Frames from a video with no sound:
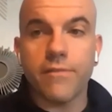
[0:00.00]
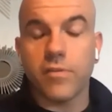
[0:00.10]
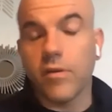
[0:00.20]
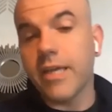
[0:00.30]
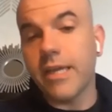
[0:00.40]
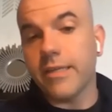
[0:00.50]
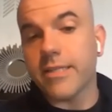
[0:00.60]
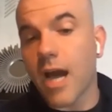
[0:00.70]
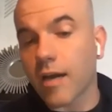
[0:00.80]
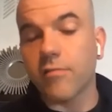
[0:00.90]

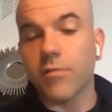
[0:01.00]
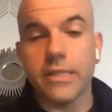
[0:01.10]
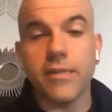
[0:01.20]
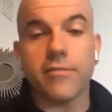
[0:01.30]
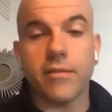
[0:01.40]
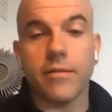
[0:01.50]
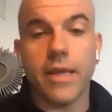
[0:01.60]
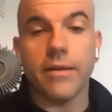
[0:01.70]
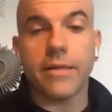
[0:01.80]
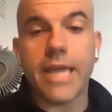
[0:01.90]
facilitating toxin release
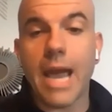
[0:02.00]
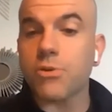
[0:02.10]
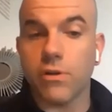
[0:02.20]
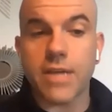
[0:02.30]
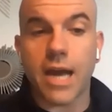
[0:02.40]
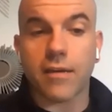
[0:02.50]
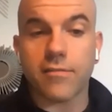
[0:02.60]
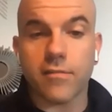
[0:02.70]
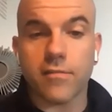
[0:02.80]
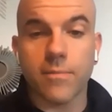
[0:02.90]
and capture of
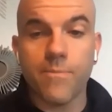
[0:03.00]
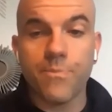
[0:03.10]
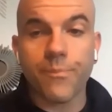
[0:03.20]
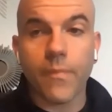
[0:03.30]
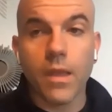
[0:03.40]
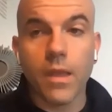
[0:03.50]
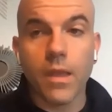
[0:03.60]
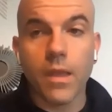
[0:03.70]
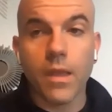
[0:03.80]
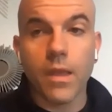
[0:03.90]
toxins.
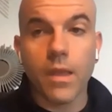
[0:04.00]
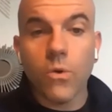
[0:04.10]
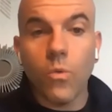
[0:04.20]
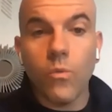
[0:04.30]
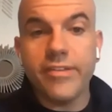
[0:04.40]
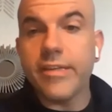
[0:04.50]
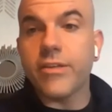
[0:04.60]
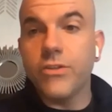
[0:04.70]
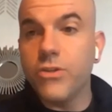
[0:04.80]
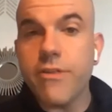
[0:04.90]
We
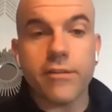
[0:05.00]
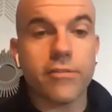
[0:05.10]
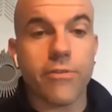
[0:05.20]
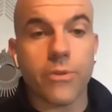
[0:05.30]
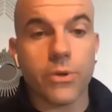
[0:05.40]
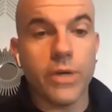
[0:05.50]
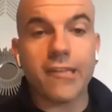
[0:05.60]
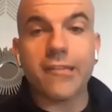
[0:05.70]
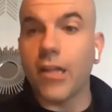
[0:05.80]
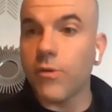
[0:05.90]
seek to do this through
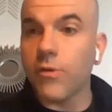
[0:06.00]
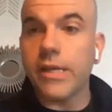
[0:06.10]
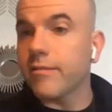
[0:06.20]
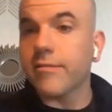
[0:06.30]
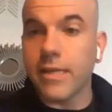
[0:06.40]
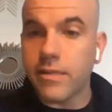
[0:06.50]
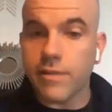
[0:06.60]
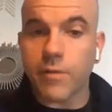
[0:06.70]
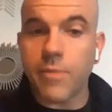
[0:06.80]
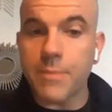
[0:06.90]
accelerating the
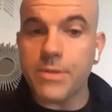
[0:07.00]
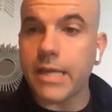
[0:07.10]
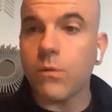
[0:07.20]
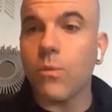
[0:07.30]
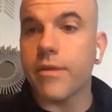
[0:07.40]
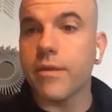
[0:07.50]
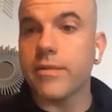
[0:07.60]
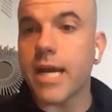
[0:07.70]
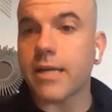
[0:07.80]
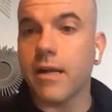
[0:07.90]
scientific pipeline with
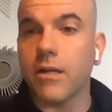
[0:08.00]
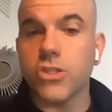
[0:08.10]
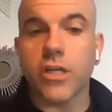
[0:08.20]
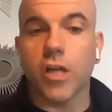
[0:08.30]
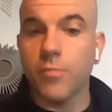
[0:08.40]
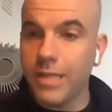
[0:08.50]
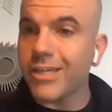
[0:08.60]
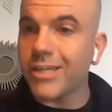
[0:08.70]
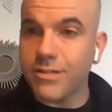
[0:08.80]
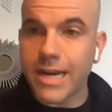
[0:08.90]
a technology called
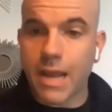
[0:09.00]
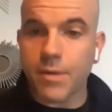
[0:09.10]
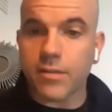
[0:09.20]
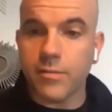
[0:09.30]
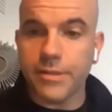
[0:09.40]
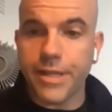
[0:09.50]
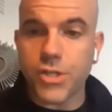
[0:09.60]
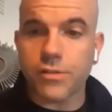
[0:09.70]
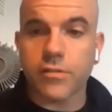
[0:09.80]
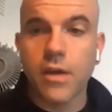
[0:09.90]
molecular dynamic
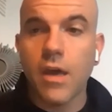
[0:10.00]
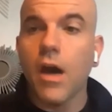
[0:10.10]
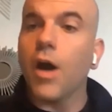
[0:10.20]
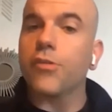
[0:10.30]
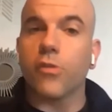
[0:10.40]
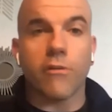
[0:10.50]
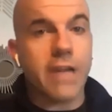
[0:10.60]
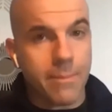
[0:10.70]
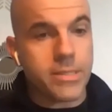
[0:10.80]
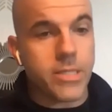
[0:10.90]
simulations, a sort
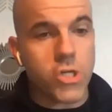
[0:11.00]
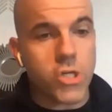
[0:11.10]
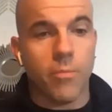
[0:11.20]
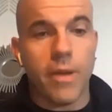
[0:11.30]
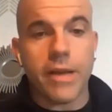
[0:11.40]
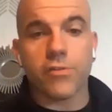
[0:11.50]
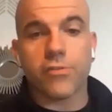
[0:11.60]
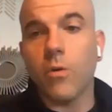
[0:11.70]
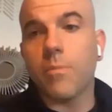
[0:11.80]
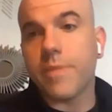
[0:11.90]
of computational
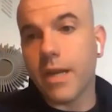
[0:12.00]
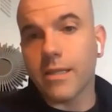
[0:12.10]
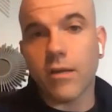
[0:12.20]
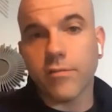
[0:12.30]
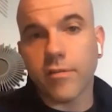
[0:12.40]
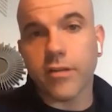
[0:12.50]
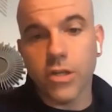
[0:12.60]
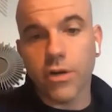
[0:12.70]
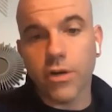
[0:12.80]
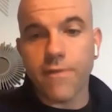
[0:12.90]
microscope that allows us
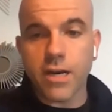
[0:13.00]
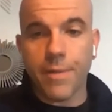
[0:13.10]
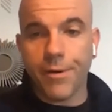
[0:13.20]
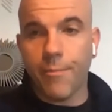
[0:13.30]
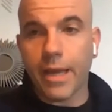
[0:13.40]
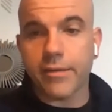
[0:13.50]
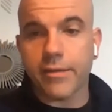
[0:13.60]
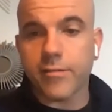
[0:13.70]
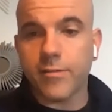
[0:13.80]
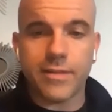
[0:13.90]
to learn fundamental
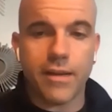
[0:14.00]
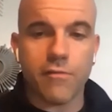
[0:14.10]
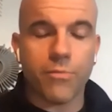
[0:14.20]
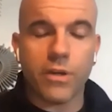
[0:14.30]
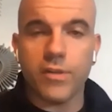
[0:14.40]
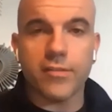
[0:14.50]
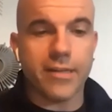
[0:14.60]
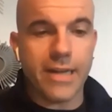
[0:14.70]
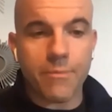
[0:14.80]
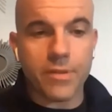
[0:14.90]
mechanisms that have
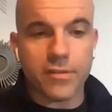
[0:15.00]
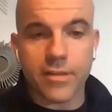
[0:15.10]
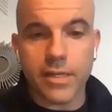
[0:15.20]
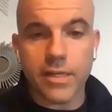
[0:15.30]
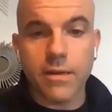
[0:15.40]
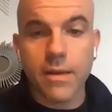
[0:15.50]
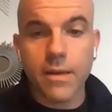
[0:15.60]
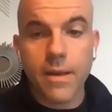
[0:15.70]
previously not been studied.